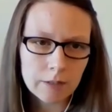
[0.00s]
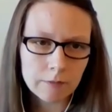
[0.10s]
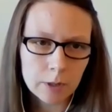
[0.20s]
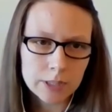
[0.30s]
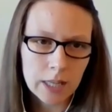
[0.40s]

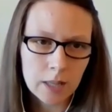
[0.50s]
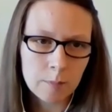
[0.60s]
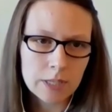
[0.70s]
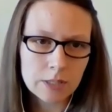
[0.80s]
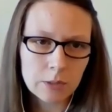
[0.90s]
you can see that
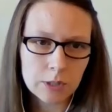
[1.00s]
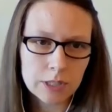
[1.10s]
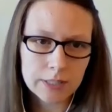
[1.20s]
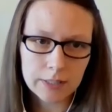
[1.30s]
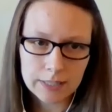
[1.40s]
first column
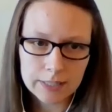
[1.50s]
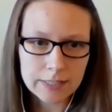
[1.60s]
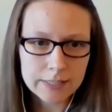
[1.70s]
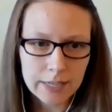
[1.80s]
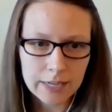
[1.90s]
is your
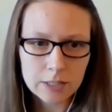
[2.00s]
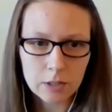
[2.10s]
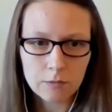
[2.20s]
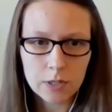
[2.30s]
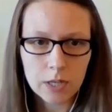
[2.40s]
selected
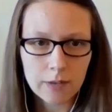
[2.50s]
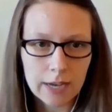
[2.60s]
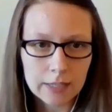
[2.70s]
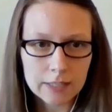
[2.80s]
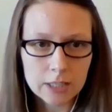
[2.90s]
site. So
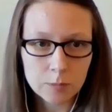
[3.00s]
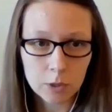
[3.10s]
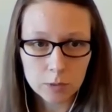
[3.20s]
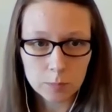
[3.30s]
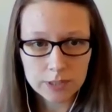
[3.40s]
if you have
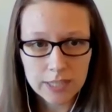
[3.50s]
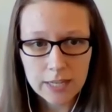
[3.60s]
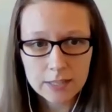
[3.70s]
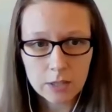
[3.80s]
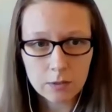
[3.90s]
access to
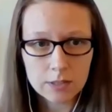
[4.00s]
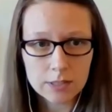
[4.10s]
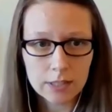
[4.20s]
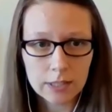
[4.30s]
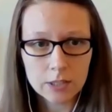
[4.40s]
multiple
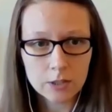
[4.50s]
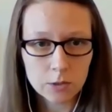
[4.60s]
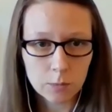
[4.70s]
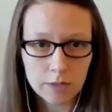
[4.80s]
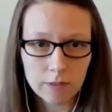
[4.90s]
sites, you can
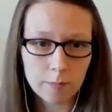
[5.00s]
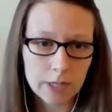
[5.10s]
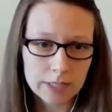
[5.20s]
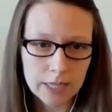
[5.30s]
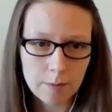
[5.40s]
select
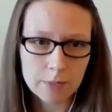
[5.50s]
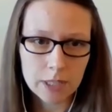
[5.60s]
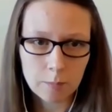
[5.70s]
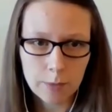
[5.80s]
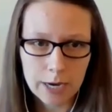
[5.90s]
just one of them at
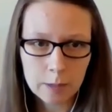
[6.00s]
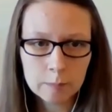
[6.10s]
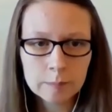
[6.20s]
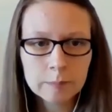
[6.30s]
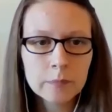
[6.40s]
a time to
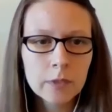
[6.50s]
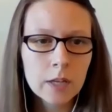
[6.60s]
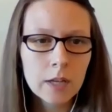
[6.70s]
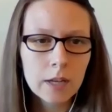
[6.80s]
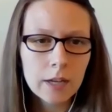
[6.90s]
compare.
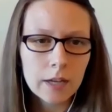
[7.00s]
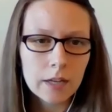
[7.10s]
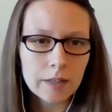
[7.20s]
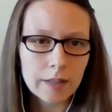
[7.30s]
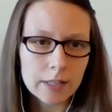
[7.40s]

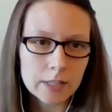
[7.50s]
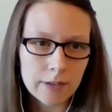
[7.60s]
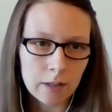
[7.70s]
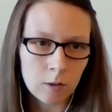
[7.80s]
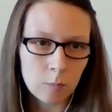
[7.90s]

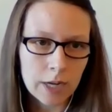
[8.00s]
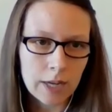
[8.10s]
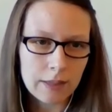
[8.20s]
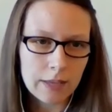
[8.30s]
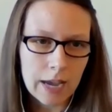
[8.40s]
And then that's
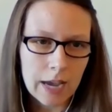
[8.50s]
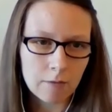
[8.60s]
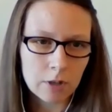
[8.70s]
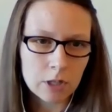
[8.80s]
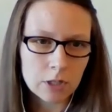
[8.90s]
followed by
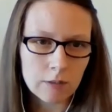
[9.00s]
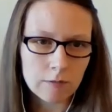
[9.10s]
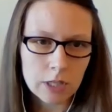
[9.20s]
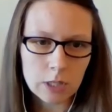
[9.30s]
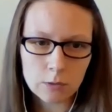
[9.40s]
the
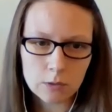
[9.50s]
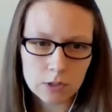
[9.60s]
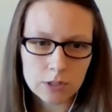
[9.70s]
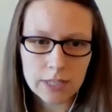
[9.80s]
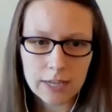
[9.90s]
average of
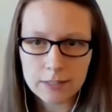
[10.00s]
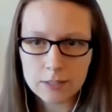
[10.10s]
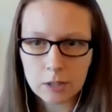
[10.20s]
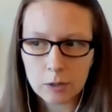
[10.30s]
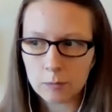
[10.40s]
the
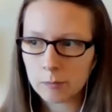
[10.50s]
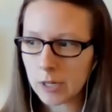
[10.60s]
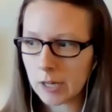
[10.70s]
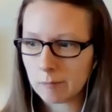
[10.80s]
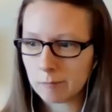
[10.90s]
user's site.
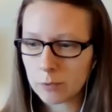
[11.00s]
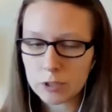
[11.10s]
So